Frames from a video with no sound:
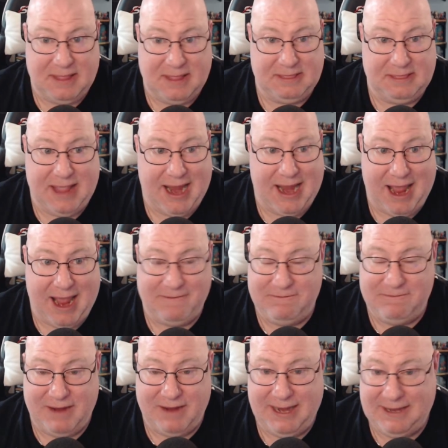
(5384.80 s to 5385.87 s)
They had a
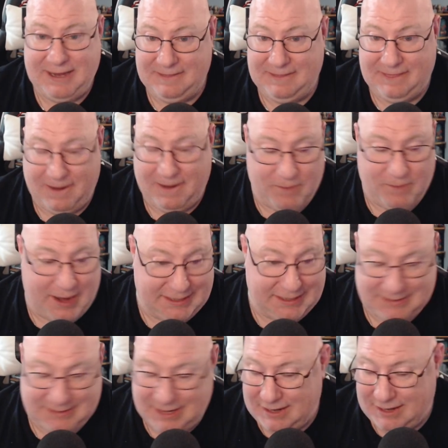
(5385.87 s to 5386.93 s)
fight. They
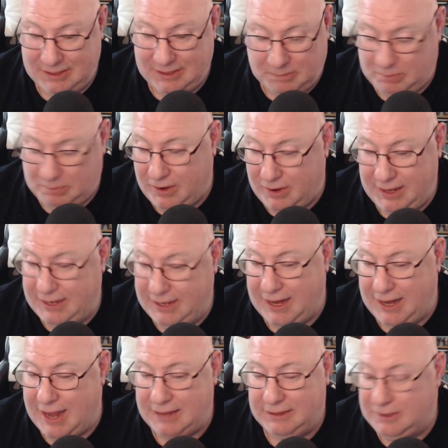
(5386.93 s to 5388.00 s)
reconciled at the party. They
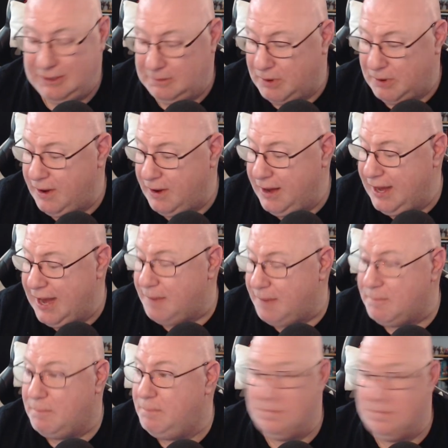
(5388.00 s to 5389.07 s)
got to the party
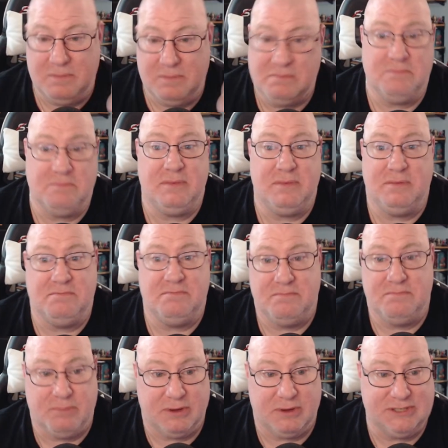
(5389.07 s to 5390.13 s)
and
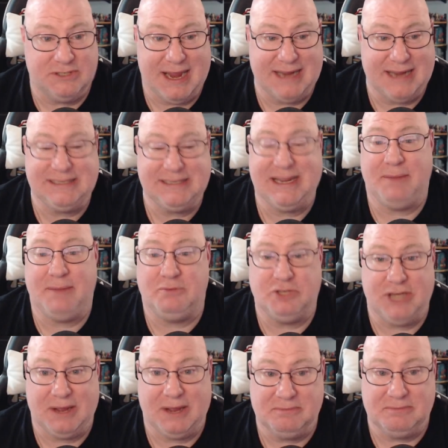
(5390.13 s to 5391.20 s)
Bullseye escaped
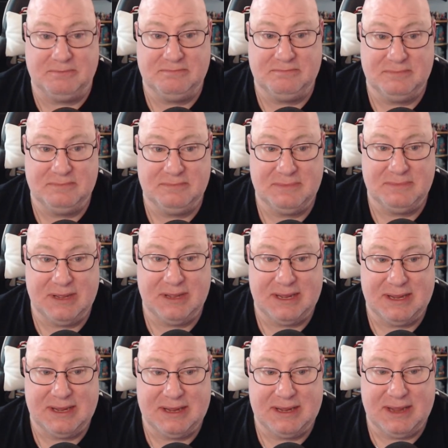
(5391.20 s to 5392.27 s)
jail.
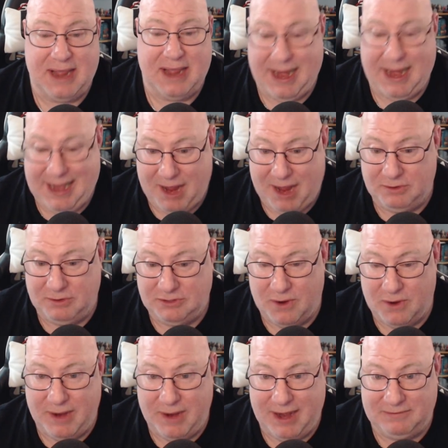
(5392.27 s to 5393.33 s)
And now he's
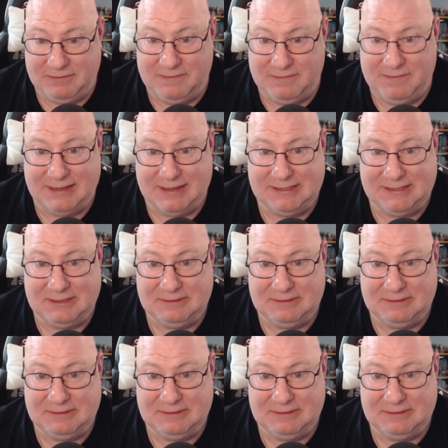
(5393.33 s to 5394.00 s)
going after Fisk.